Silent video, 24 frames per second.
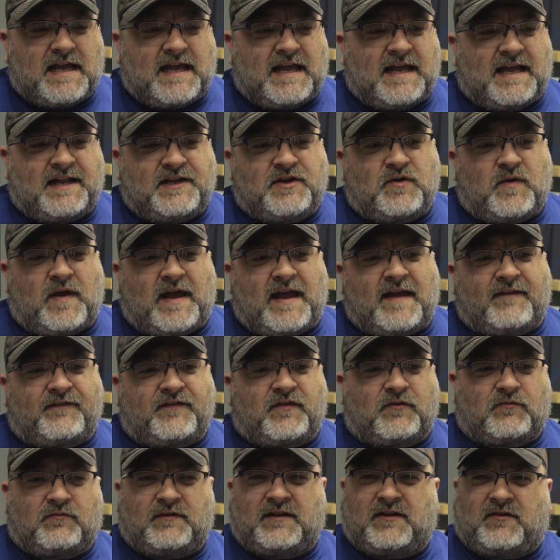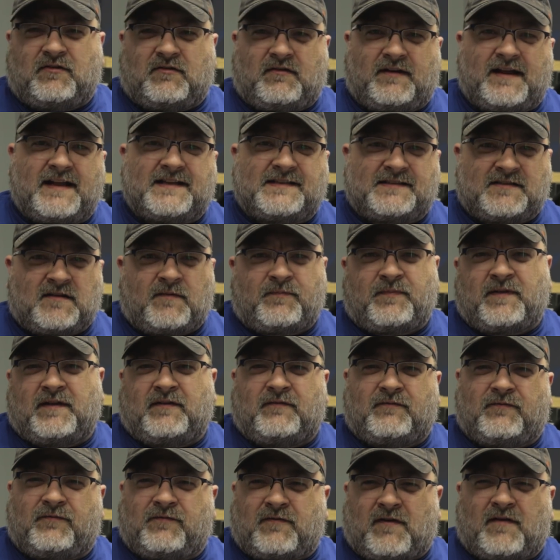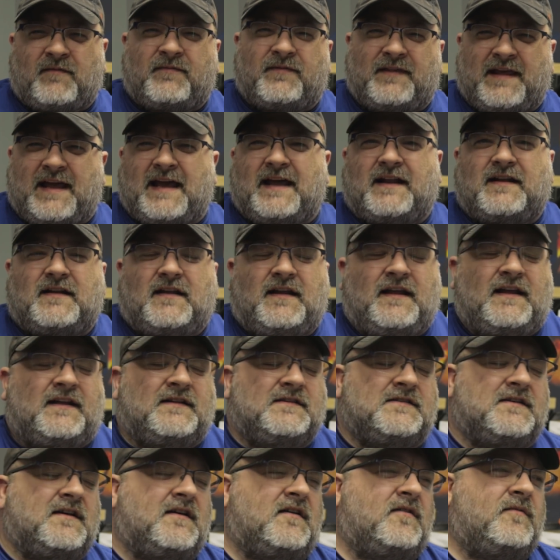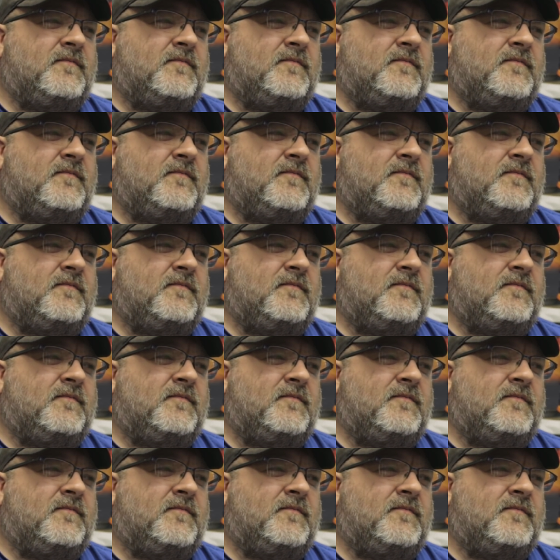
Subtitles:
and you have to recreate something from that. And